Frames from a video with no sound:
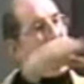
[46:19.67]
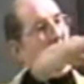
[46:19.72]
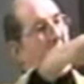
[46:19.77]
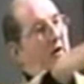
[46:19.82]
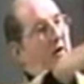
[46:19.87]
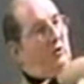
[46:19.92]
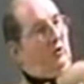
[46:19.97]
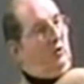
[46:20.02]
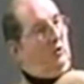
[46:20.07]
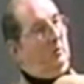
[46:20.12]
and
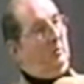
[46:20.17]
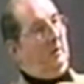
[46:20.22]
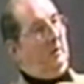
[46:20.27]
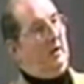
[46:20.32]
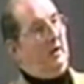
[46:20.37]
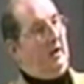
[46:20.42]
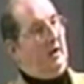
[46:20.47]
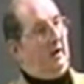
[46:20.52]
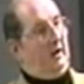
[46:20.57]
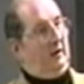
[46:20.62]
that group.
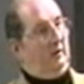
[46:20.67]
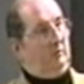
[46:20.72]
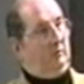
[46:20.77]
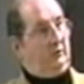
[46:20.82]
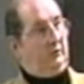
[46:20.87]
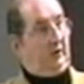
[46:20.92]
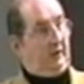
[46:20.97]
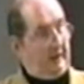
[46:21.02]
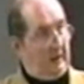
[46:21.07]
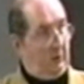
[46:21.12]

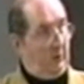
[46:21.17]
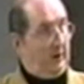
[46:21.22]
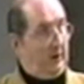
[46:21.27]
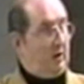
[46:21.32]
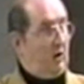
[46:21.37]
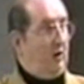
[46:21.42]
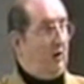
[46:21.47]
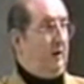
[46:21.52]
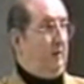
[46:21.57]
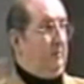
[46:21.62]
And today we
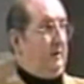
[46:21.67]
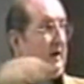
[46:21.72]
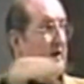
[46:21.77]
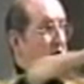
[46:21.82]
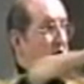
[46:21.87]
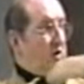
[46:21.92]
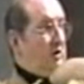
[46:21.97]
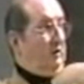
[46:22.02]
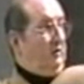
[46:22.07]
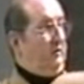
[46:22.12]
call them
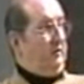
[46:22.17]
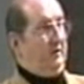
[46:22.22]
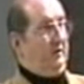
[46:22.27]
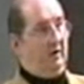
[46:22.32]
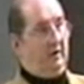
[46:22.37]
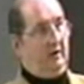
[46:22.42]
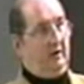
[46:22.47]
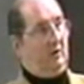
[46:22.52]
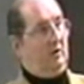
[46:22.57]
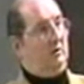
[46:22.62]
nations.
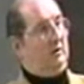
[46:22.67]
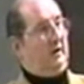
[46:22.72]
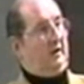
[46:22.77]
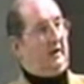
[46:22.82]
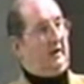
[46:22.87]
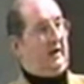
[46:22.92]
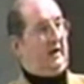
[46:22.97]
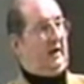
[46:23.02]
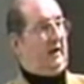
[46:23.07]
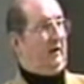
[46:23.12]
No, they're
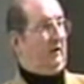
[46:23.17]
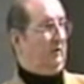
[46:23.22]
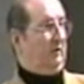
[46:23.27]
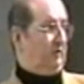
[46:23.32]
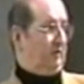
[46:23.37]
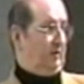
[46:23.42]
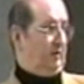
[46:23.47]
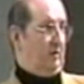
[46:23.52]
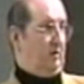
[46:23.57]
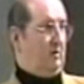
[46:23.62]
only
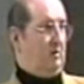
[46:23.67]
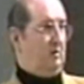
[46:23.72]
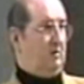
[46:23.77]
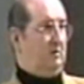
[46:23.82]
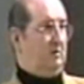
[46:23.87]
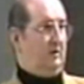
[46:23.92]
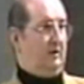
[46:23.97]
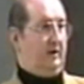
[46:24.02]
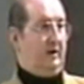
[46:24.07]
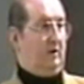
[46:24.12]
gangs. They're
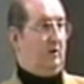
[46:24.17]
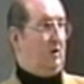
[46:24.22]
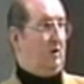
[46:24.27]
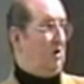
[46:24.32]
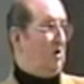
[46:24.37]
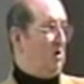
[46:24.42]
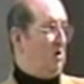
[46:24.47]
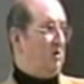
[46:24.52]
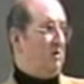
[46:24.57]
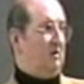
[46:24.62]

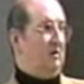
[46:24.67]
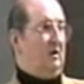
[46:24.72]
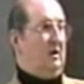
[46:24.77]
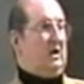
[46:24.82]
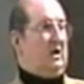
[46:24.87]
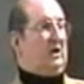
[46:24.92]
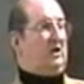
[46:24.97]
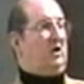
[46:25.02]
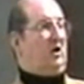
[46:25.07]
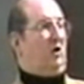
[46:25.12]
all
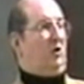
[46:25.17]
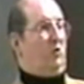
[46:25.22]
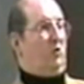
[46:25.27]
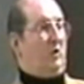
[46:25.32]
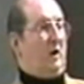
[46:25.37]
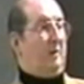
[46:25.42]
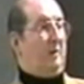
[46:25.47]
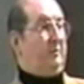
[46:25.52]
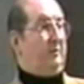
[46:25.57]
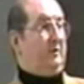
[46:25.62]

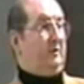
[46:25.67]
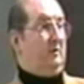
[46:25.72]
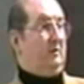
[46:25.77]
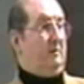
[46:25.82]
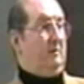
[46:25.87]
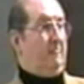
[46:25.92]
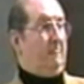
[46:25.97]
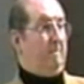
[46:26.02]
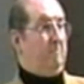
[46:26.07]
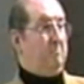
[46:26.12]
corrupt,
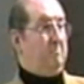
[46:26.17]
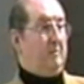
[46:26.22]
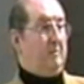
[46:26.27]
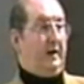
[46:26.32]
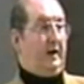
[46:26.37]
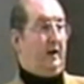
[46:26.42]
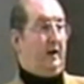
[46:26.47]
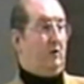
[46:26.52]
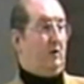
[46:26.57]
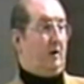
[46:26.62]

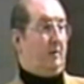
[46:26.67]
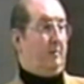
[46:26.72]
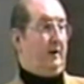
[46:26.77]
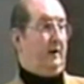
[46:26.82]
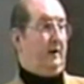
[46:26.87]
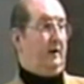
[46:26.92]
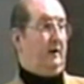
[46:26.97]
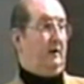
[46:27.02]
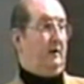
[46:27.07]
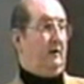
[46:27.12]

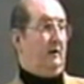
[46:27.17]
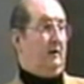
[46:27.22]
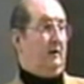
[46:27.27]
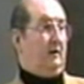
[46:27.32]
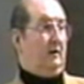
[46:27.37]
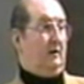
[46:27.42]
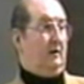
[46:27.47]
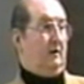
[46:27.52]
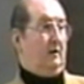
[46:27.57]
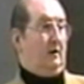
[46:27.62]
money-grubbing,
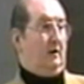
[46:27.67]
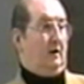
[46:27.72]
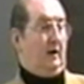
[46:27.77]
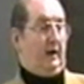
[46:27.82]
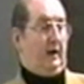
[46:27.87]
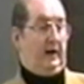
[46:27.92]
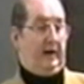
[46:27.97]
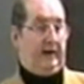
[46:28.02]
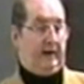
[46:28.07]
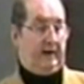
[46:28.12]

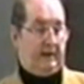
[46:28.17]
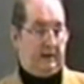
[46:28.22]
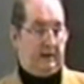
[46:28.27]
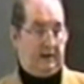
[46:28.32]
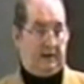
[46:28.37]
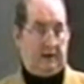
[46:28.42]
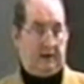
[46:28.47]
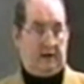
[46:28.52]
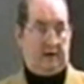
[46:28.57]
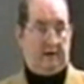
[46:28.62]

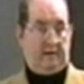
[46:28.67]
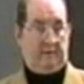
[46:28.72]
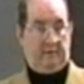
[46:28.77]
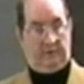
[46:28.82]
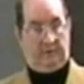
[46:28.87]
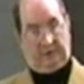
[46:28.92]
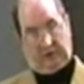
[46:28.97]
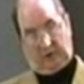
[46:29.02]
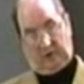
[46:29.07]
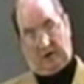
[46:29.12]
and
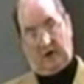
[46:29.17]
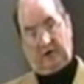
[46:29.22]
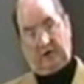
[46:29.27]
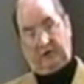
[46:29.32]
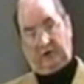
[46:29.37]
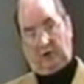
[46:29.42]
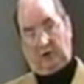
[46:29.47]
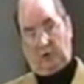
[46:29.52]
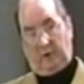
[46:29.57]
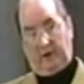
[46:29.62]
so
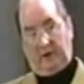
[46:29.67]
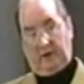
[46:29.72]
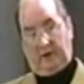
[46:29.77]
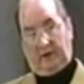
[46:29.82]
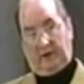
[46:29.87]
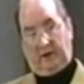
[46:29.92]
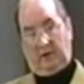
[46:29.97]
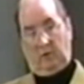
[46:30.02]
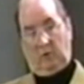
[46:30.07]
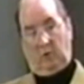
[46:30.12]

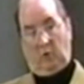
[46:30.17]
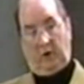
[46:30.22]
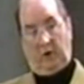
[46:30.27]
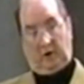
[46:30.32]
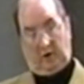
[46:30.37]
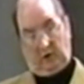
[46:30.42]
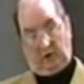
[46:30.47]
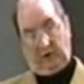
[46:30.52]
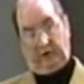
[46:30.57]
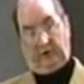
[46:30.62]
consequently,
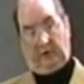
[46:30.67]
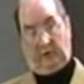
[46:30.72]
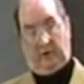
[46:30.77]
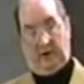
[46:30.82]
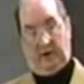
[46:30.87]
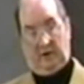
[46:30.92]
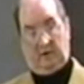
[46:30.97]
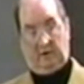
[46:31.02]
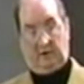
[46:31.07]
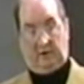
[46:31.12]
what goes
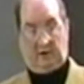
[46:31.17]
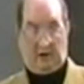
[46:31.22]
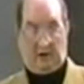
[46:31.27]
around